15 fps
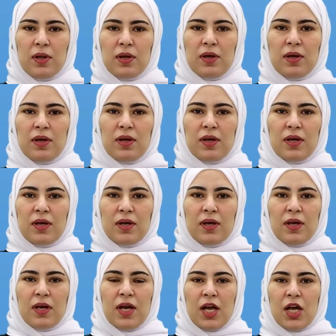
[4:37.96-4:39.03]
We
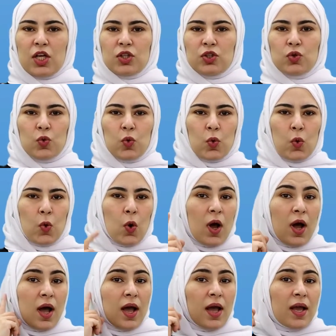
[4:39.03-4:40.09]
followed the rule.
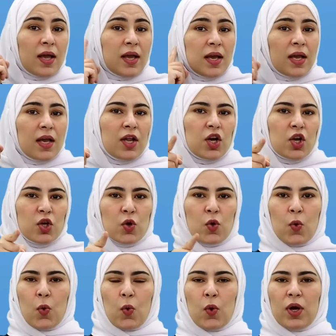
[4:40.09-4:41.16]
As you can
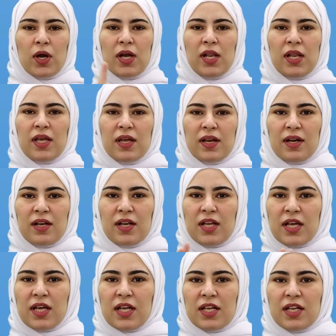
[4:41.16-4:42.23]
see, am
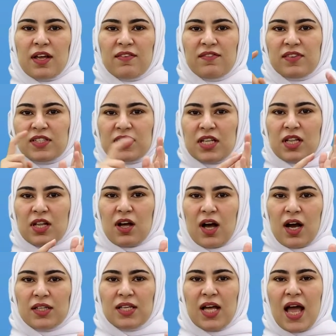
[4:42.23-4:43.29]
plus able
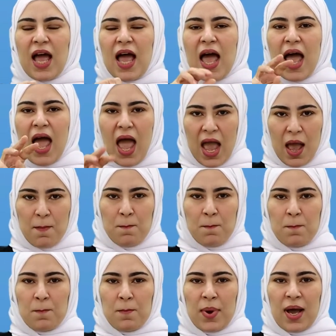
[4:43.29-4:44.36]
to,
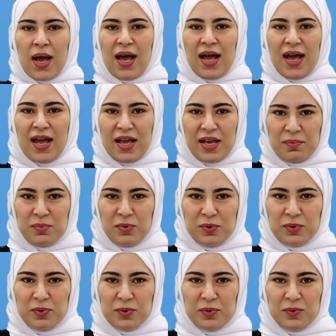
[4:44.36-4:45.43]
and the
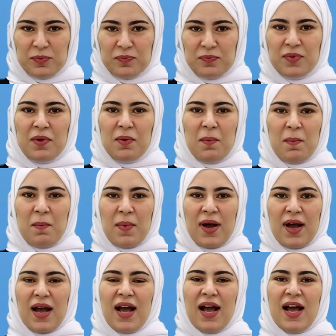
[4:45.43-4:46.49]
verb that indicates
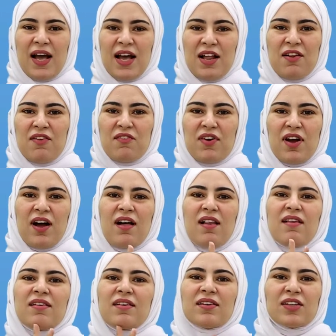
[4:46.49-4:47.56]
or refers to the
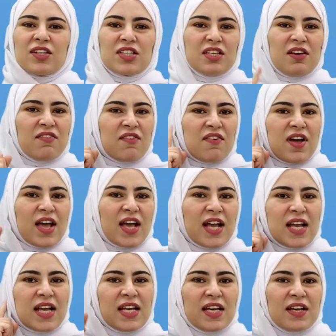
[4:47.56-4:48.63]
ability is
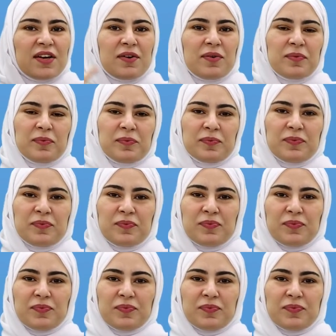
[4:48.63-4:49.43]
here.